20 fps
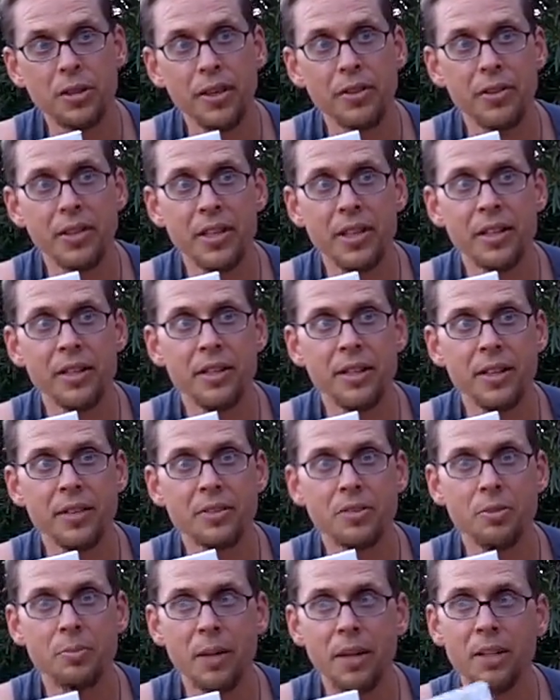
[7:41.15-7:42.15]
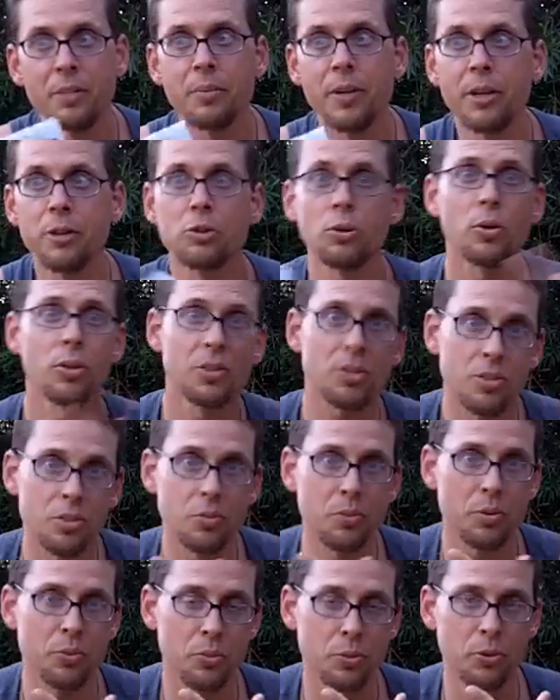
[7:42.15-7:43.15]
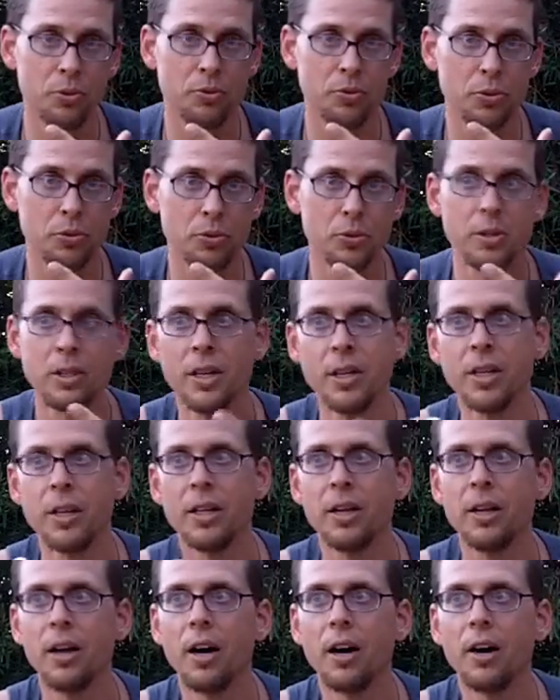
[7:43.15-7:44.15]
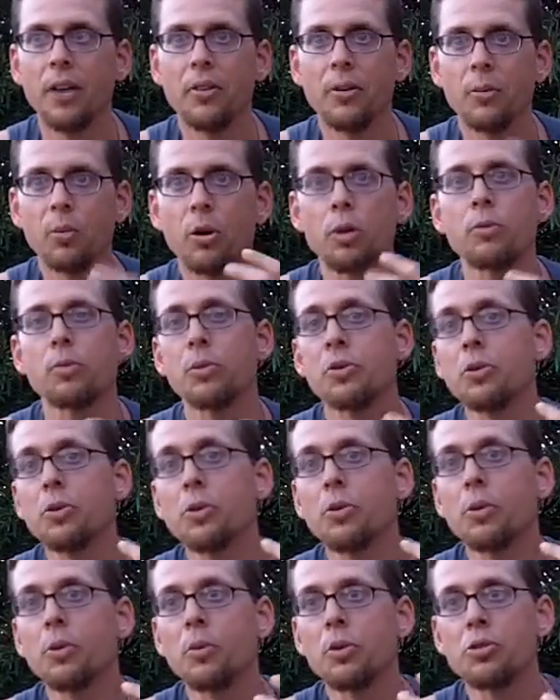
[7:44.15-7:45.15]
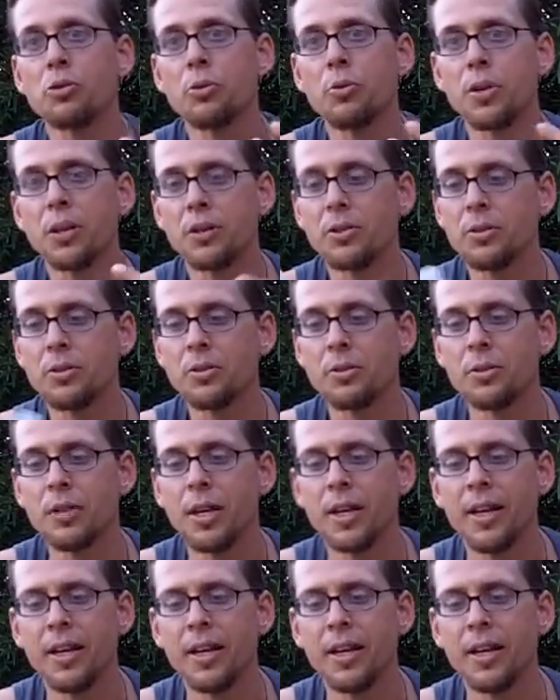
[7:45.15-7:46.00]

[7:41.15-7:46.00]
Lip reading: And then it's making better choices with real food that work with you and what you want to do.